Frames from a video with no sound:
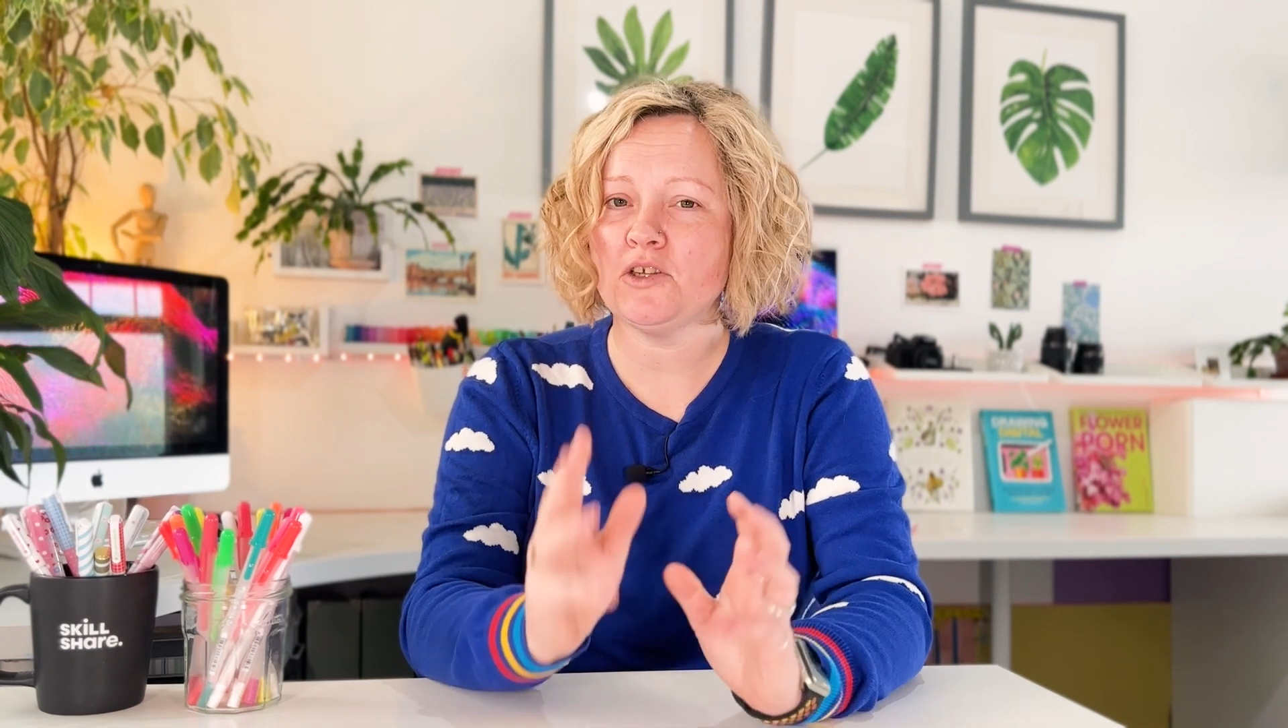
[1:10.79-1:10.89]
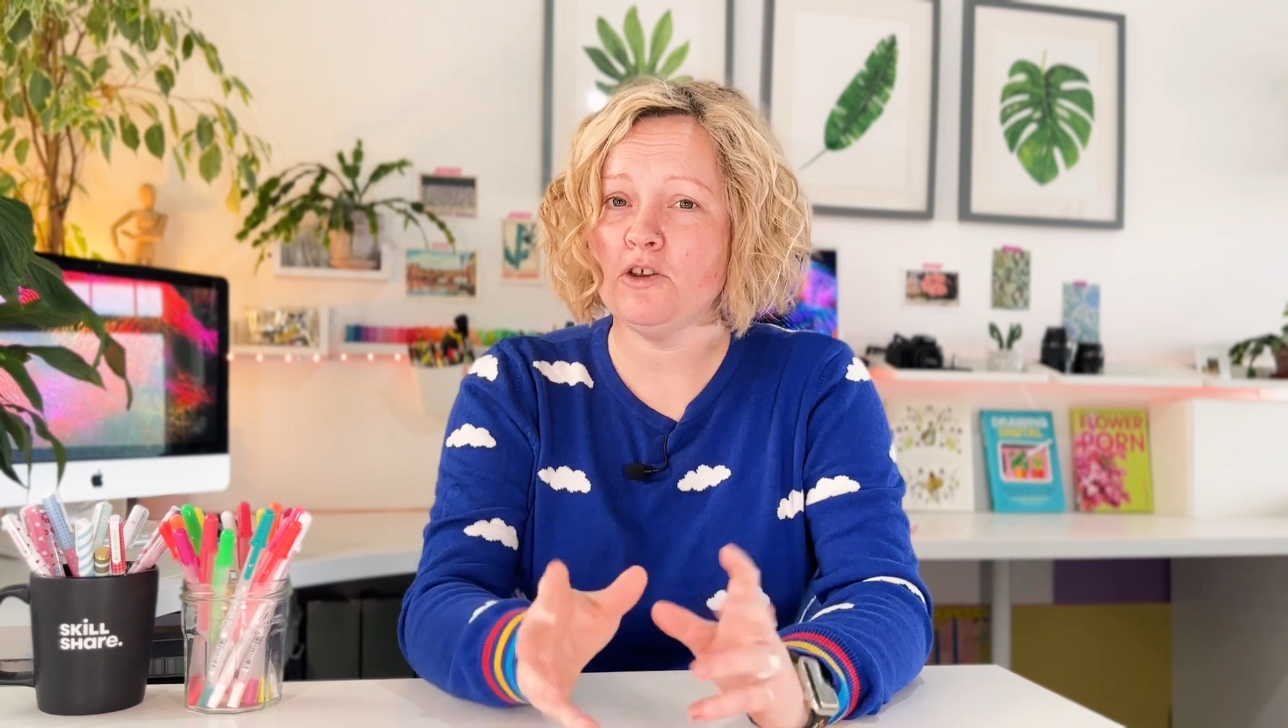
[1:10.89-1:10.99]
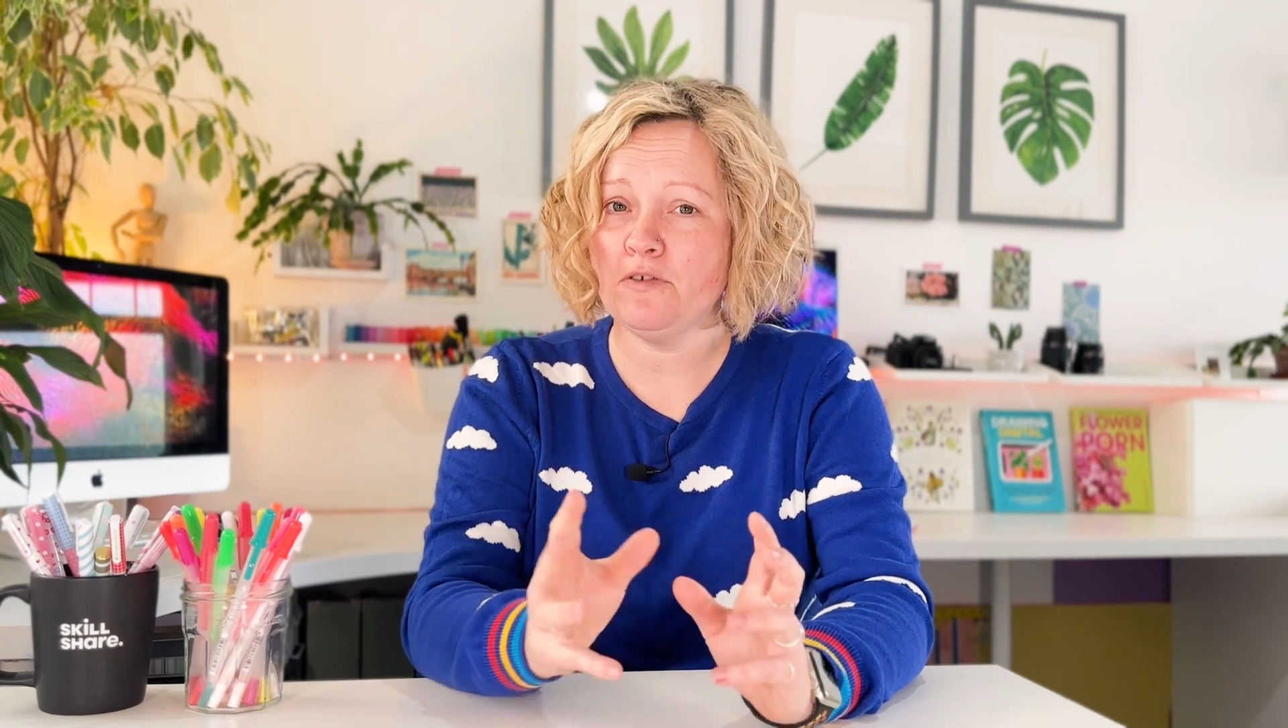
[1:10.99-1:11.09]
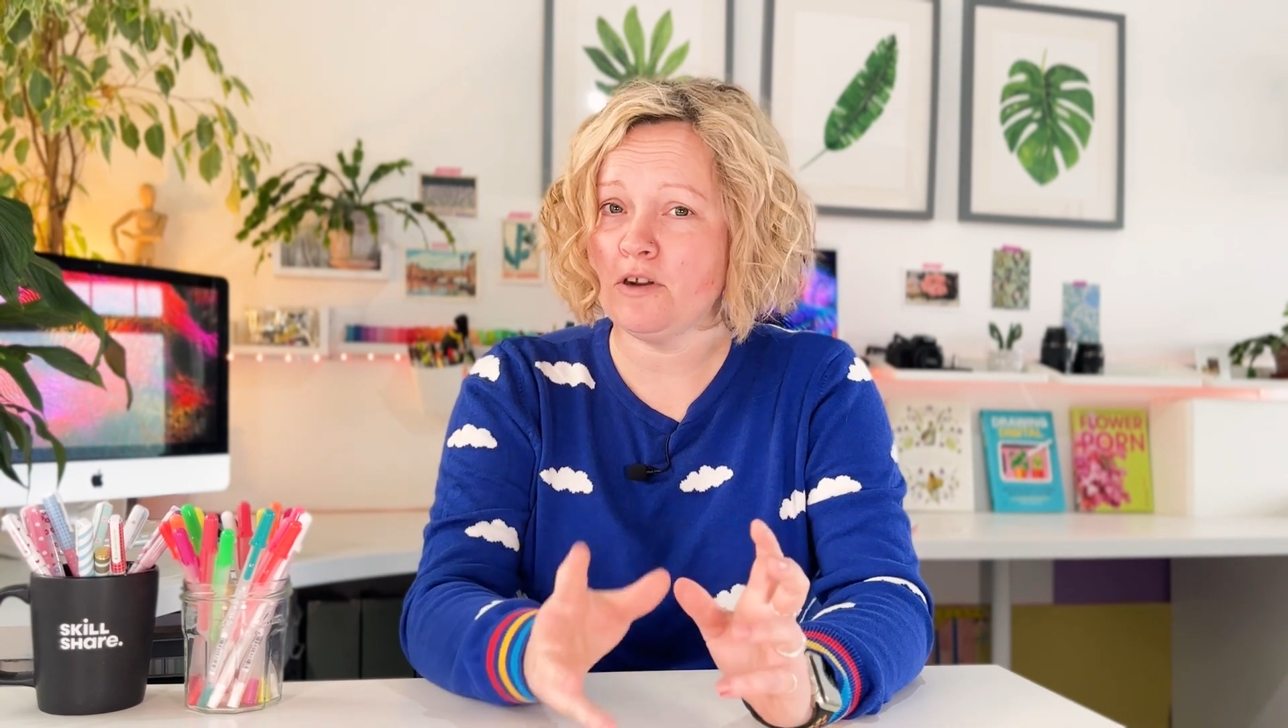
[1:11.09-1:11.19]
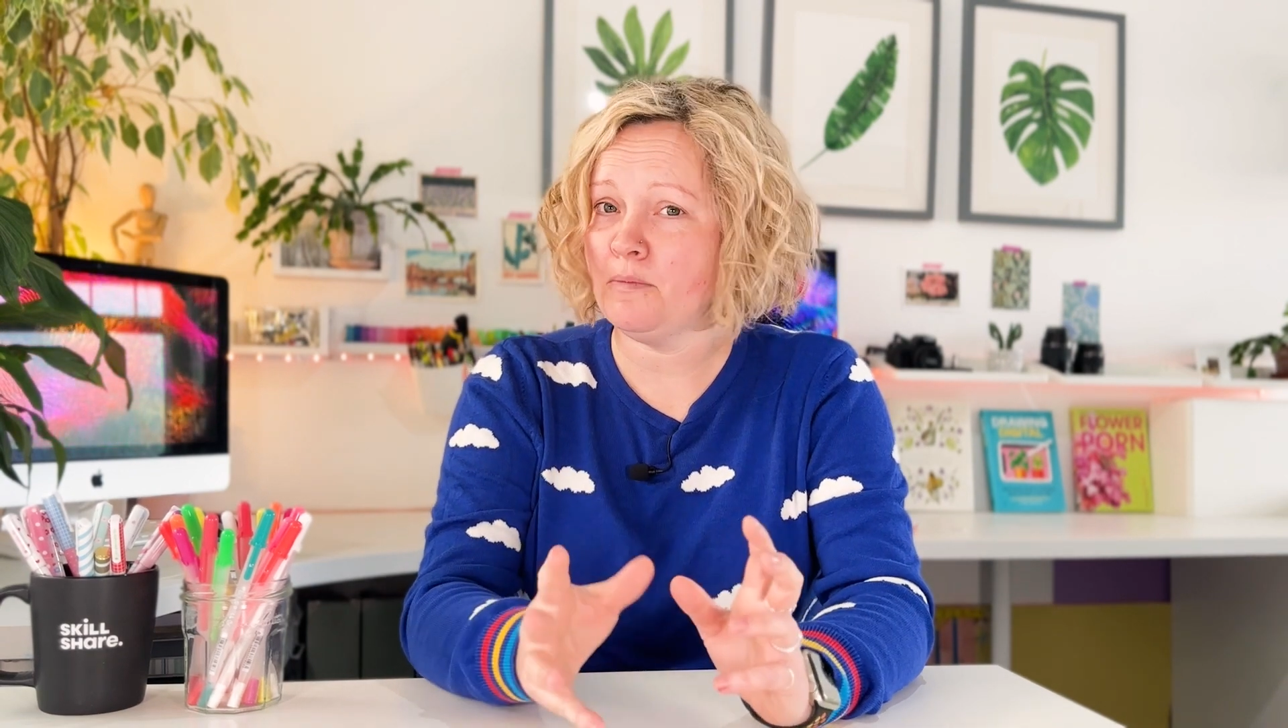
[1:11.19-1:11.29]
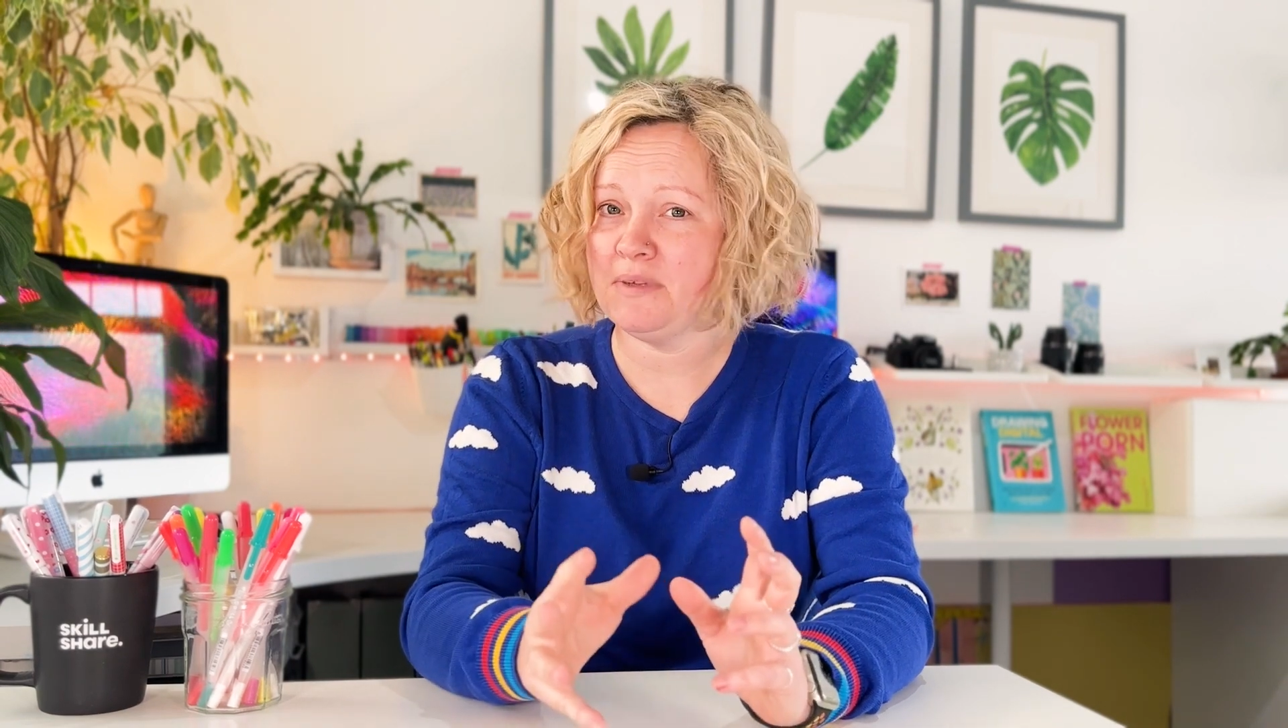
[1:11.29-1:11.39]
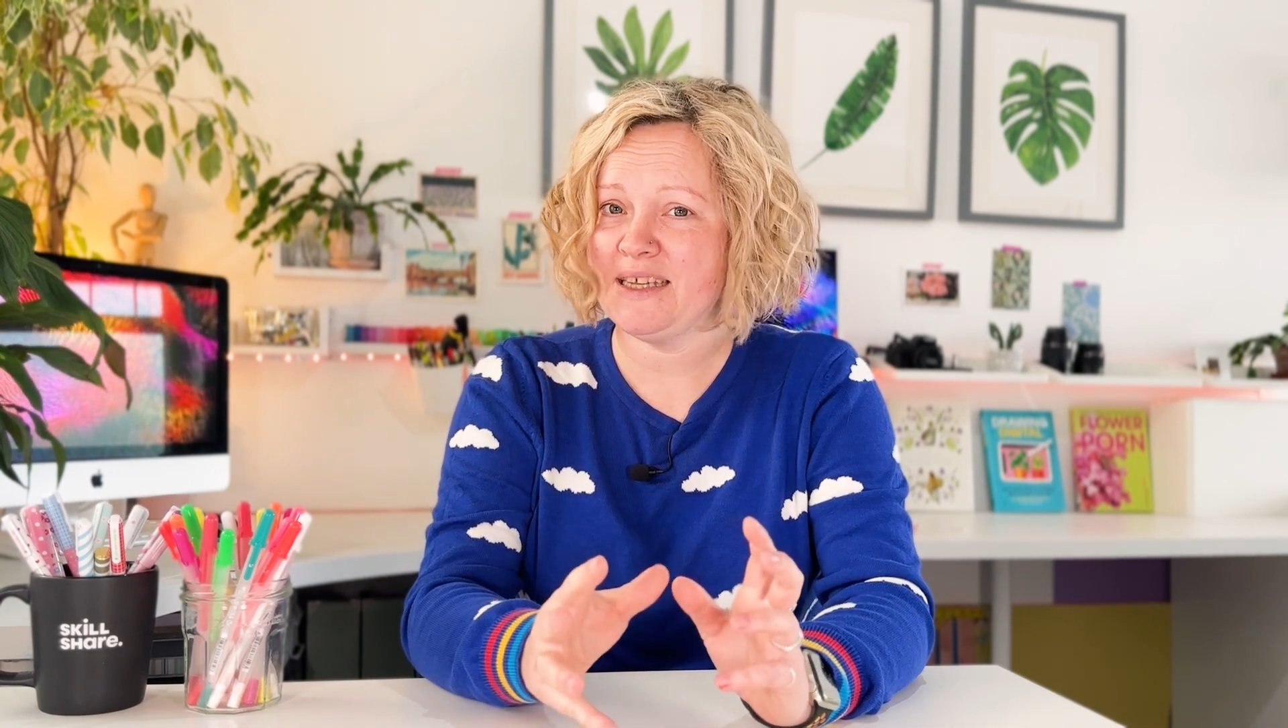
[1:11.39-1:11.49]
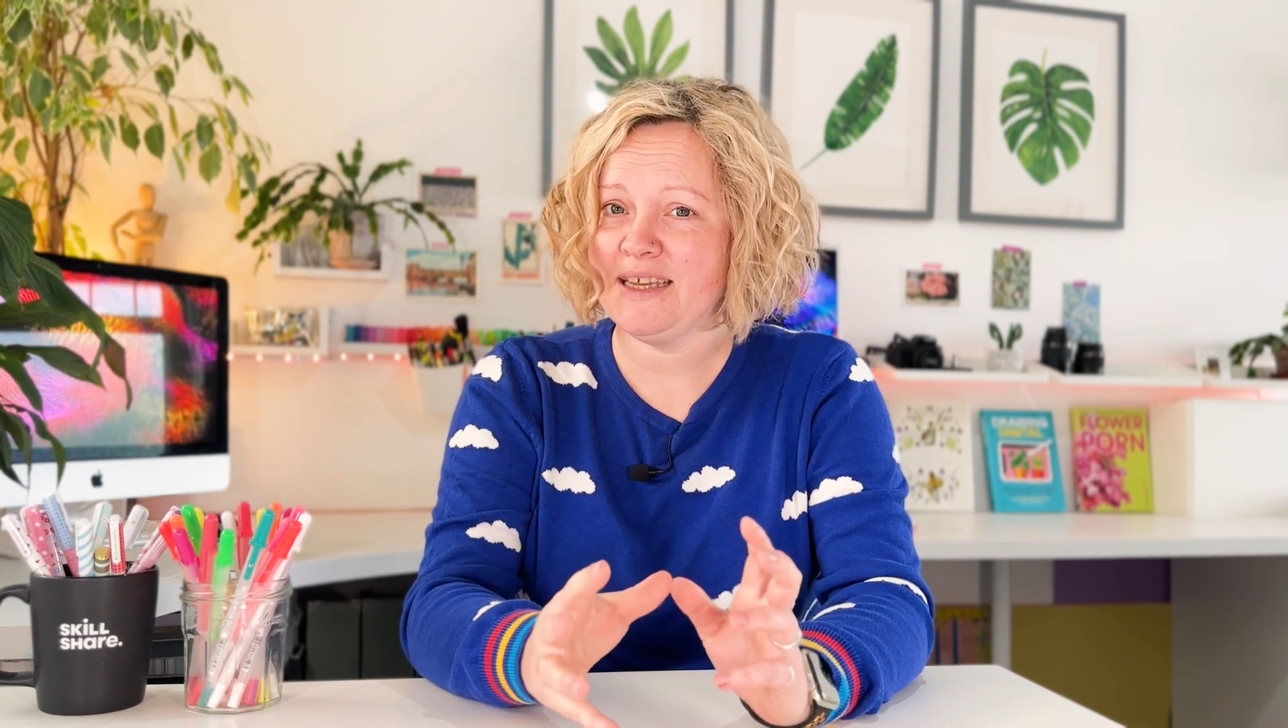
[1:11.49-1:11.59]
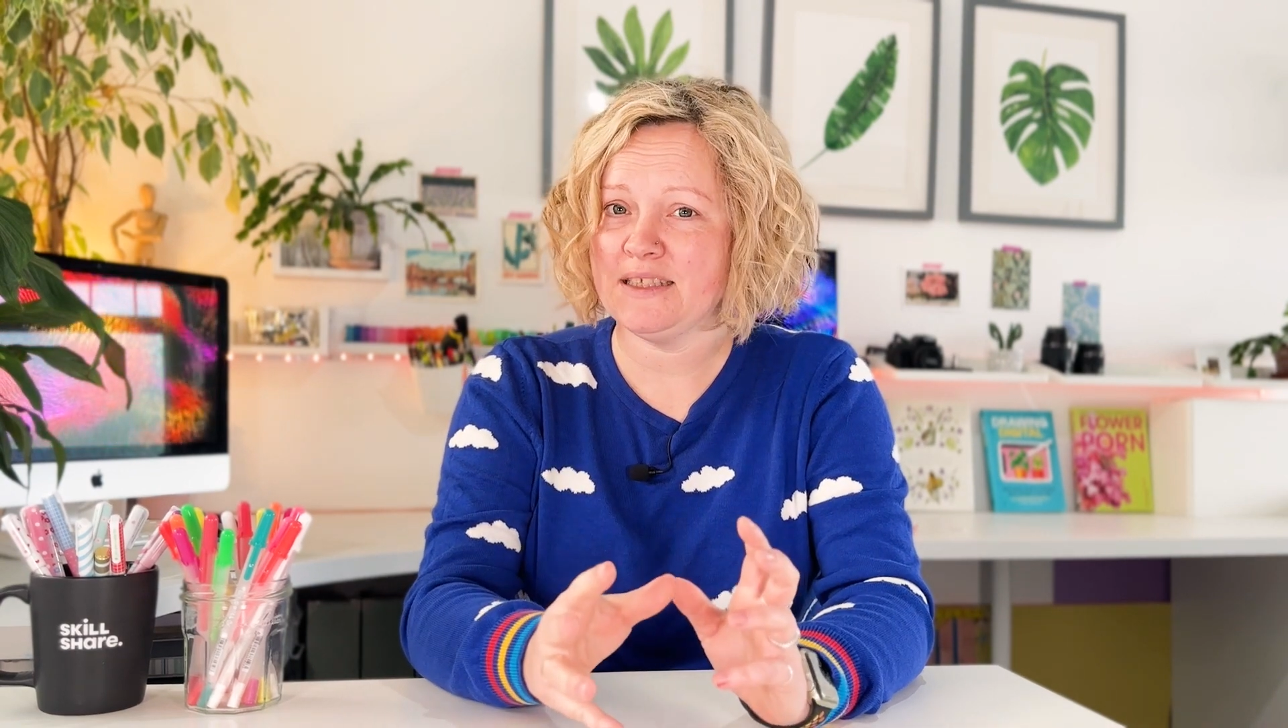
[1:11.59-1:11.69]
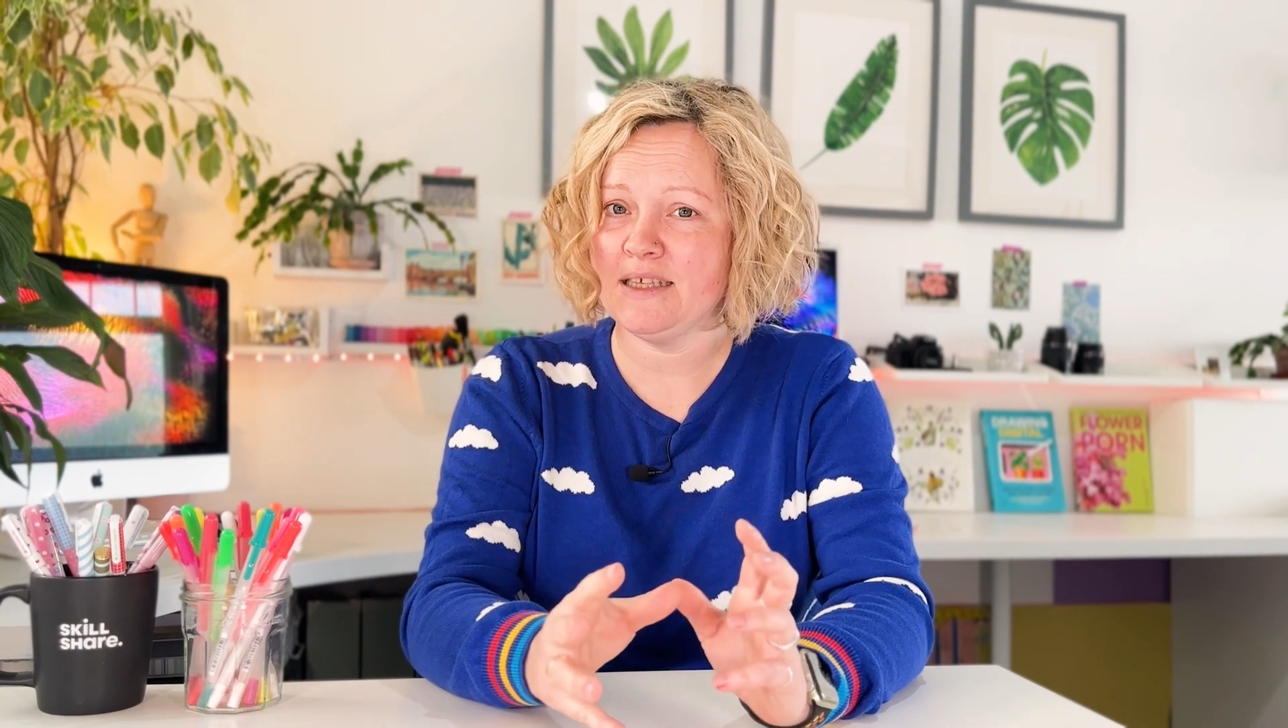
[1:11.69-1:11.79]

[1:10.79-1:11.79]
overcomplicates